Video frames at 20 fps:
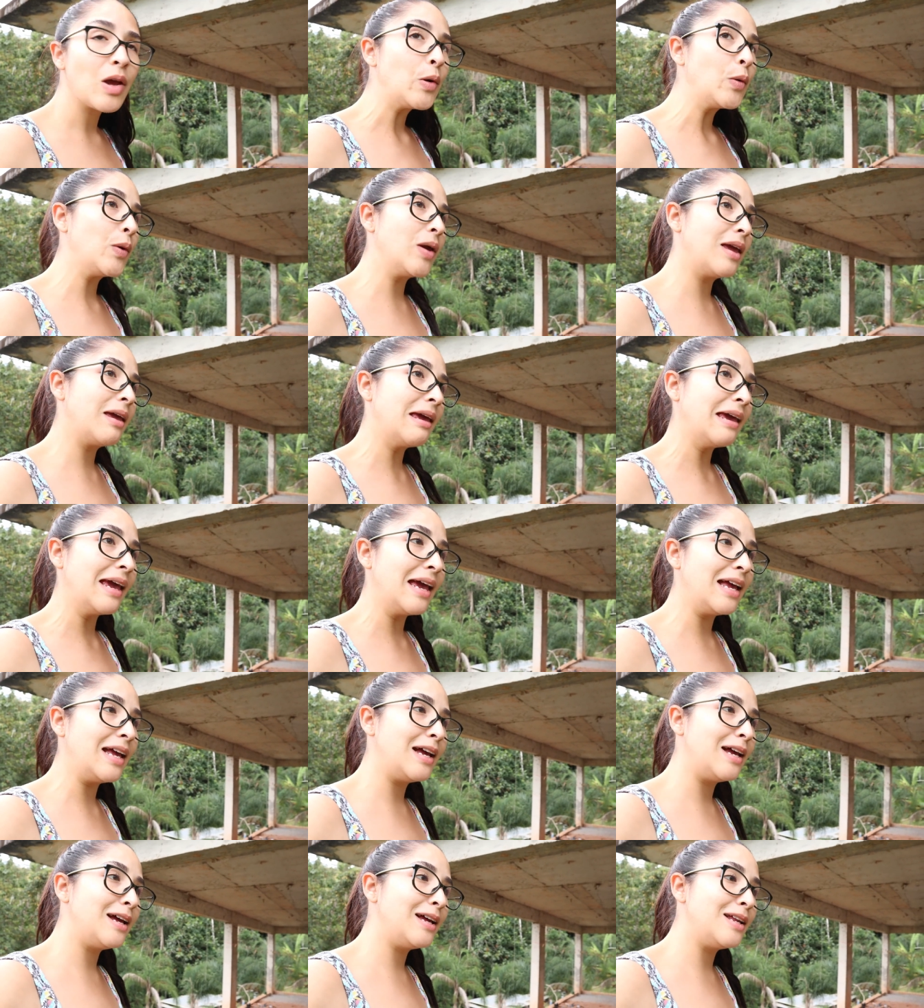we
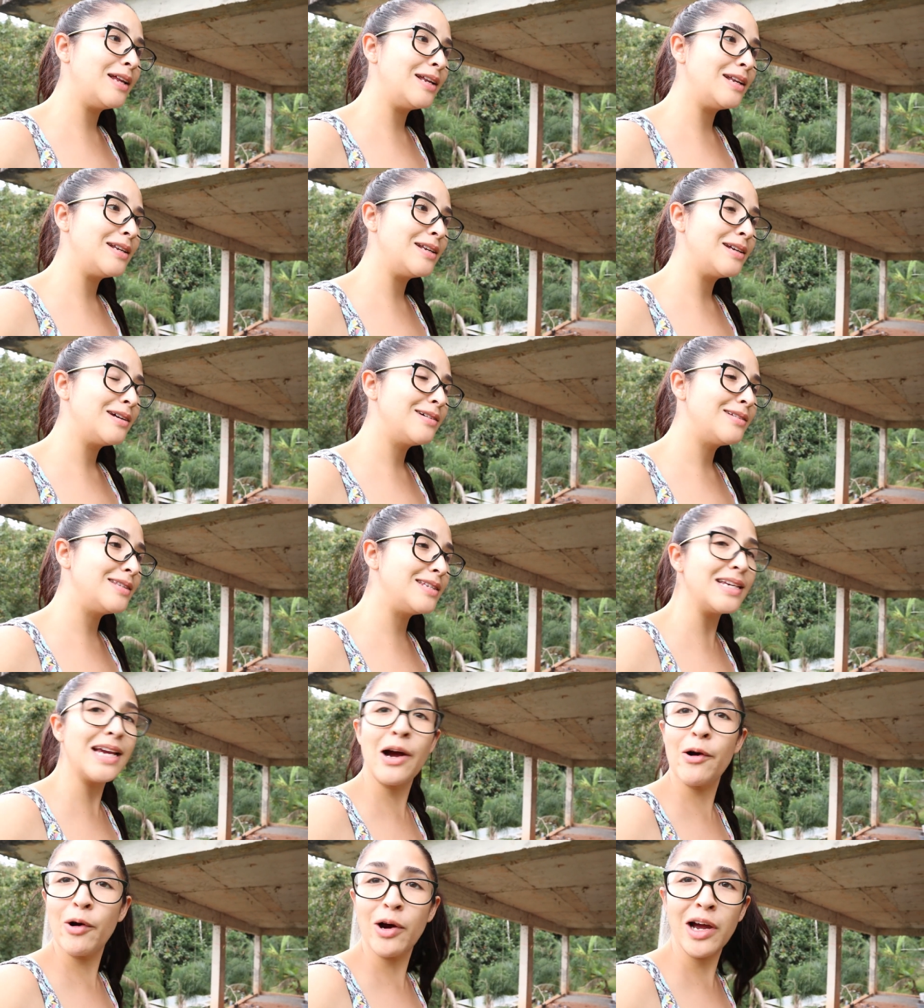can
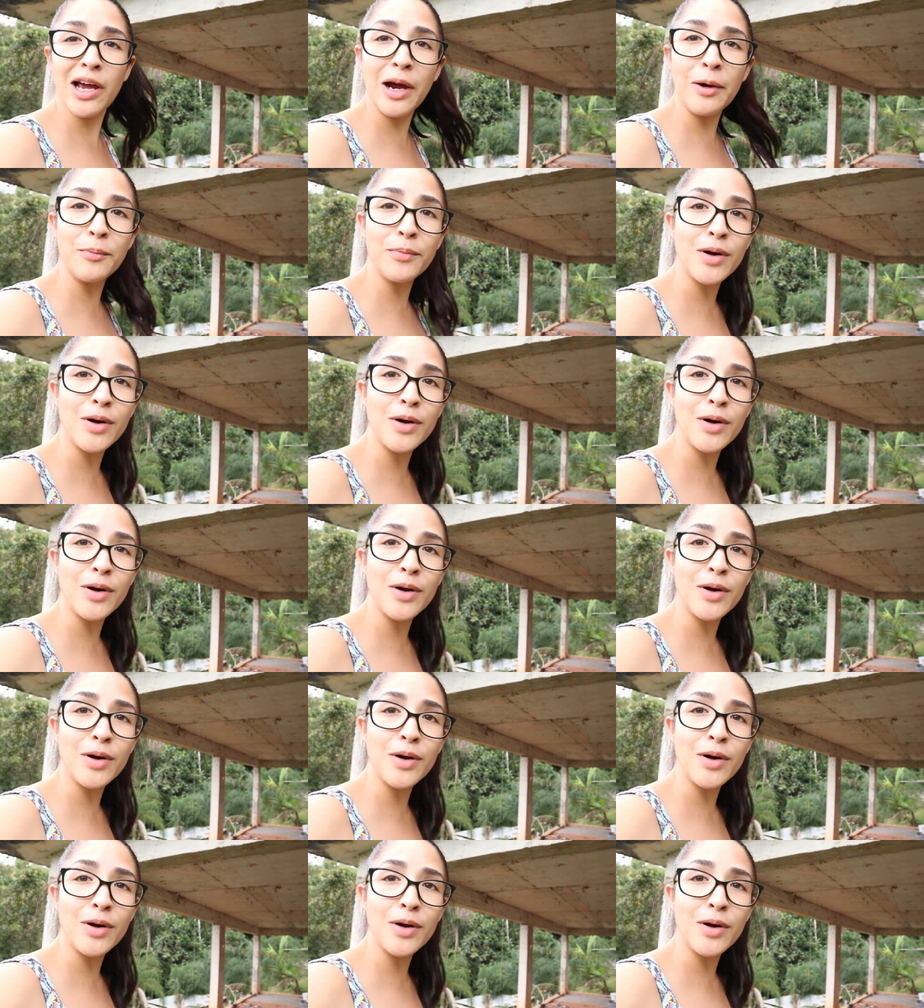DIY our